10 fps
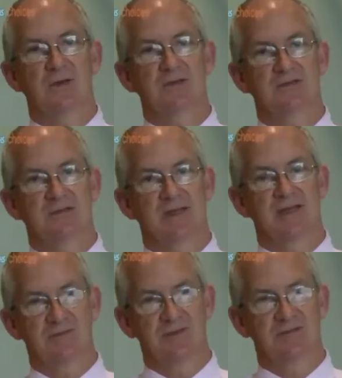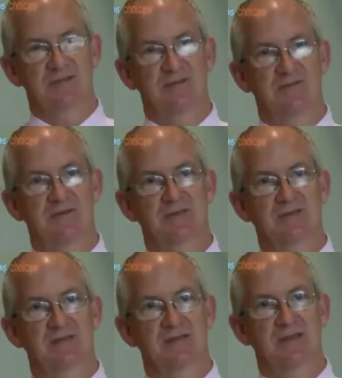Most hay fever
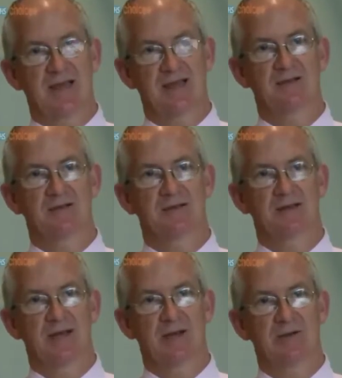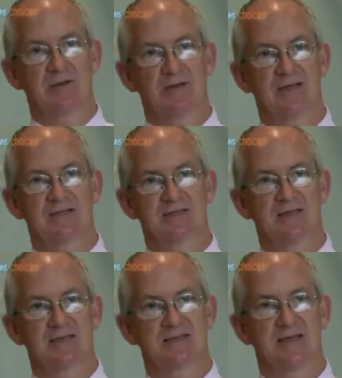sufferers can carry on
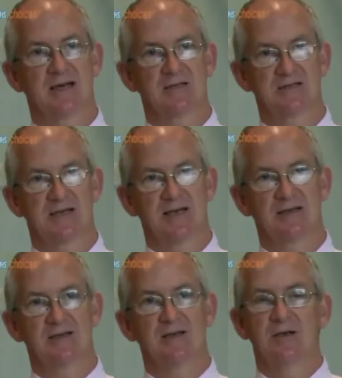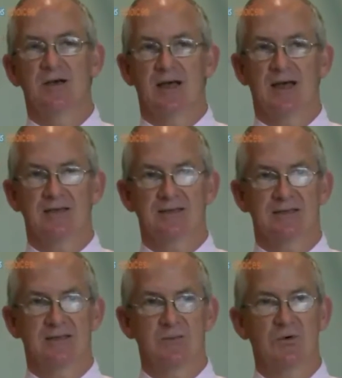exercising outside, and
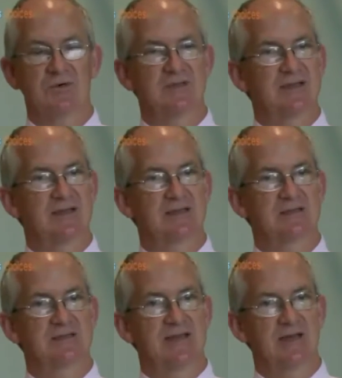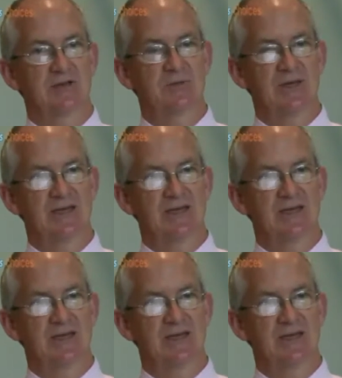the important thing is to take your